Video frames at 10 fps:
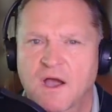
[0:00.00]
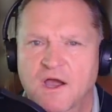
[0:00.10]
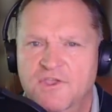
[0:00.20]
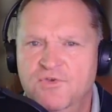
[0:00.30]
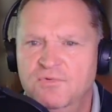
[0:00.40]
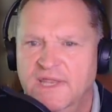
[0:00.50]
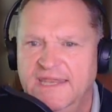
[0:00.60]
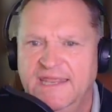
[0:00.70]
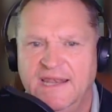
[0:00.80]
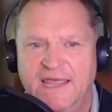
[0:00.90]
are you
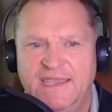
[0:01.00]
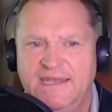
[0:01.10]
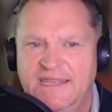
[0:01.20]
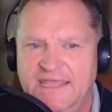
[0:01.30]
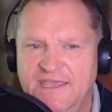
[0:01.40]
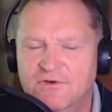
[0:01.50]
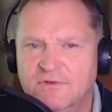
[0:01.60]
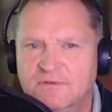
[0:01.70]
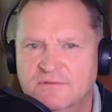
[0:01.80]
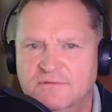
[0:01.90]
leading like an
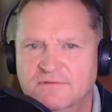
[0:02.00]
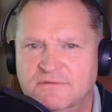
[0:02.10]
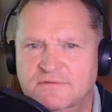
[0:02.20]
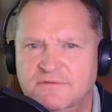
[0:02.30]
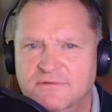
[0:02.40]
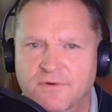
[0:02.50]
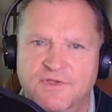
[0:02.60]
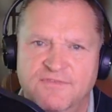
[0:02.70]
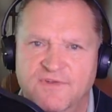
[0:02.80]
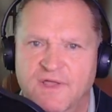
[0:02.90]
eagle or are
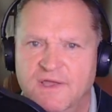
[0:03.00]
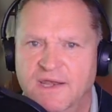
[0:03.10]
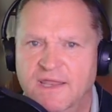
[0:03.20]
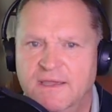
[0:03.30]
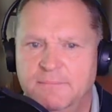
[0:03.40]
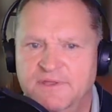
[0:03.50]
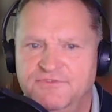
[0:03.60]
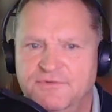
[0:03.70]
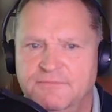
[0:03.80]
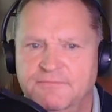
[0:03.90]
you flocking like a
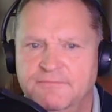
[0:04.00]
pigeon?